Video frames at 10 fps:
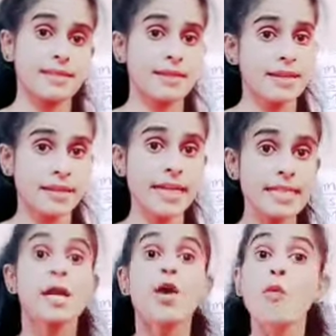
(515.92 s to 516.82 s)
yes,
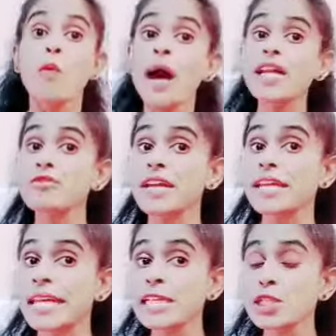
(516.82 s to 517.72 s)
what we
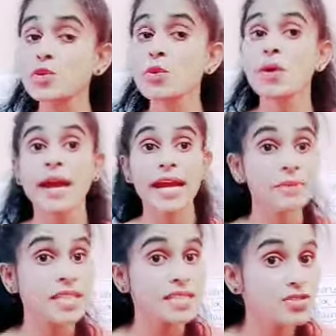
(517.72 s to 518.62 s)
need to
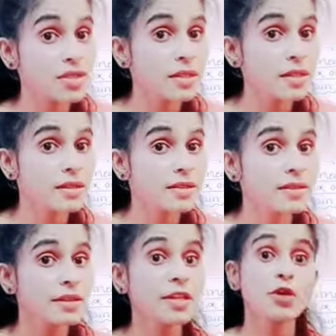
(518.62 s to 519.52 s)
administer?
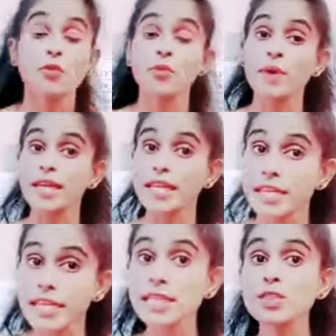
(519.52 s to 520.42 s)
We
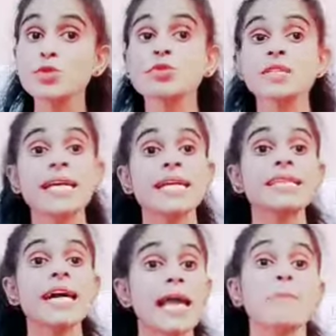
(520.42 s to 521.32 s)
need to take the
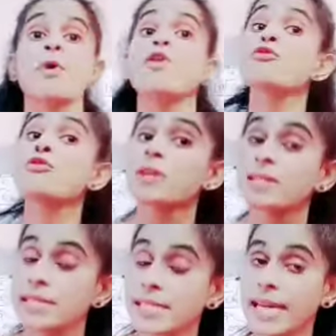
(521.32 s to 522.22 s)
help of first
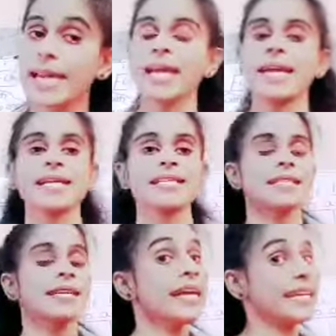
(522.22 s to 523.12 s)
aid.
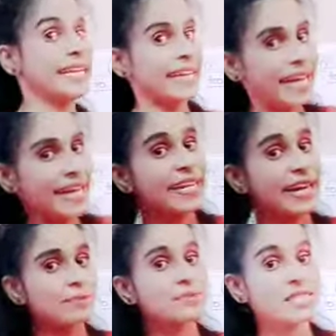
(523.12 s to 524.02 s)
Here
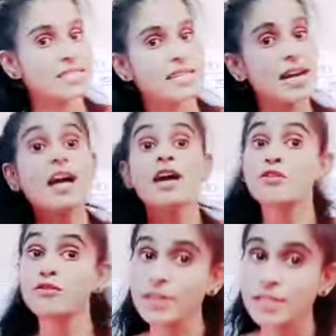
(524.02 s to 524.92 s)
comes the
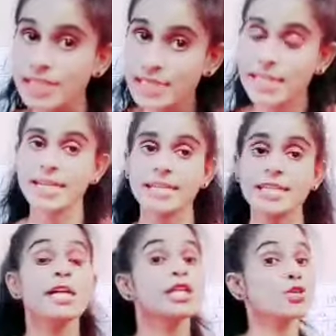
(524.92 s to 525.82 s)
first aid.
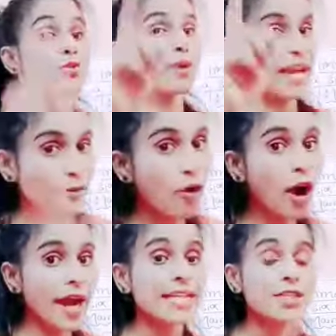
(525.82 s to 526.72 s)
To
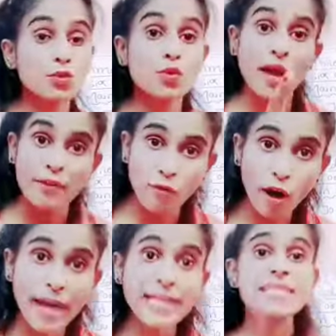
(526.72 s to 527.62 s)
avoid
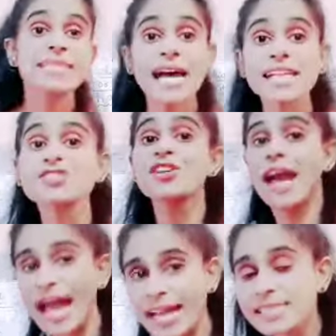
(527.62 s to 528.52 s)
such
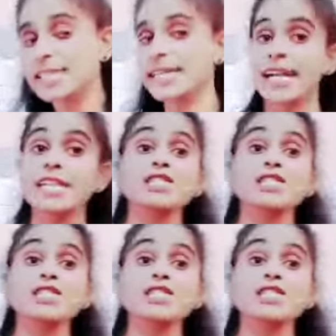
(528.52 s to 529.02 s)
accidents, we